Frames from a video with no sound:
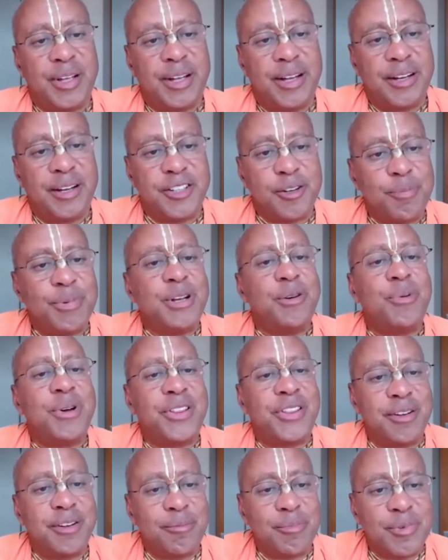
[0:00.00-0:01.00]
to be
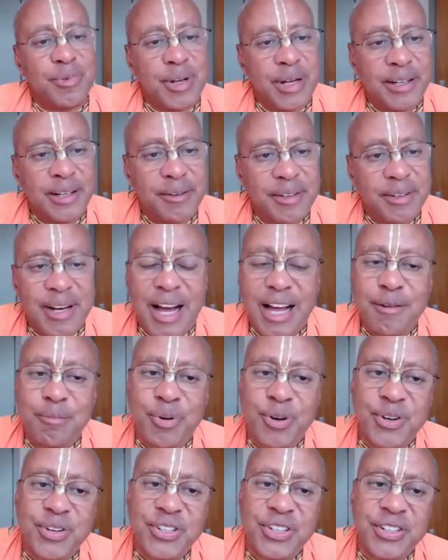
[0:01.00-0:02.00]
with him, 9
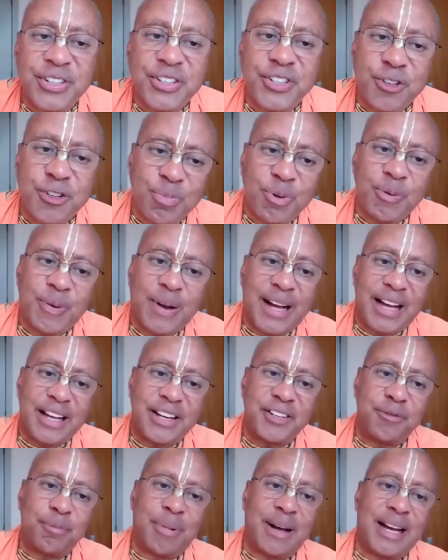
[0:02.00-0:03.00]
persons
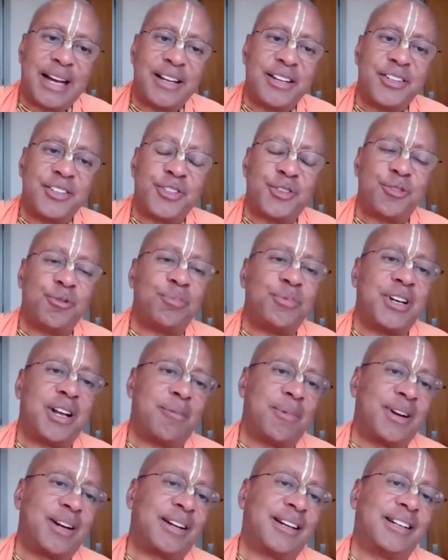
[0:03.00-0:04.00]
supervised by Sup
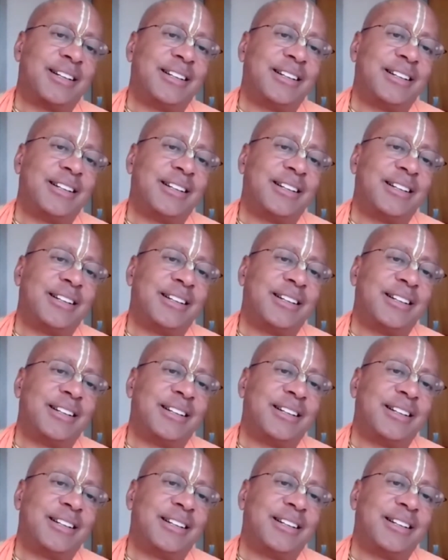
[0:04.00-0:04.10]
Damodar.